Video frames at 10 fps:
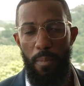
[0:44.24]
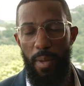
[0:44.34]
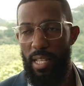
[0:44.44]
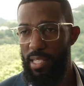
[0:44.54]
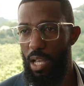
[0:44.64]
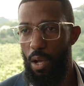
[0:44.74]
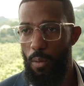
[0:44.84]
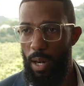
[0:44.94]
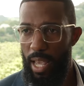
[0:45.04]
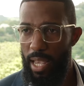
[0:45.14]
as he
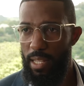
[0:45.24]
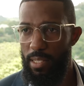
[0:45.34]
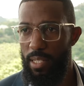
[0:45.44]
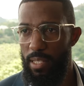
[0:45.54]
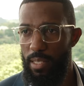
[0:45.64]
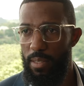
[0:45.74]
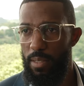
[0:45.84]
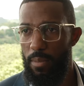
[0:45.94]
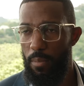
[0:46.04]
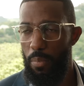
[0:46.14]
outlines
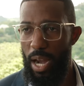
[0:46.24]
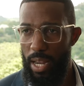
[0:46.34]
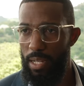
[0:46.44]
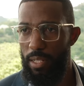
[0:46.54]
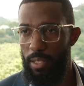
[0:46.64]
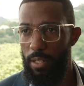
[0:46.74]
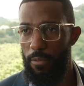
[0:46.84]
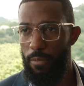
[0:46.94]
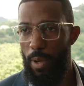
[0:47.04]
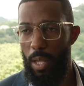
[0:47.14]
his brand
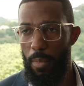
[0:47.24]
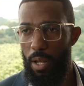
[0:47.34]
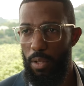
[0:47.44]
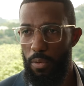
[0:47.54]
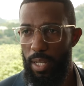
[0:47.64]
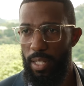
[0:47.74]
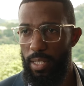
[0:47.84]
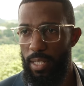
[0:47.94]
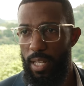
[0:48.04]
of white ball cricket.